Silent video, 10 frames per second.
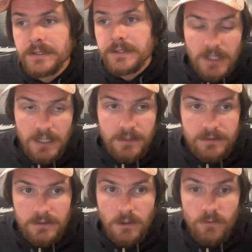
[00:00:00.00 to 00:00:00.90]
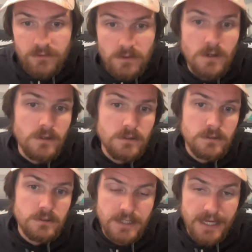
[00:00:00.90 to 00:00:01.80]
Yeah, overall,
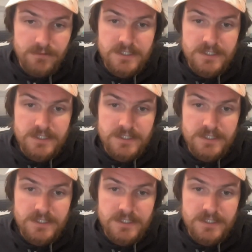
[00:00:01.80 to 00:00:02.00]
every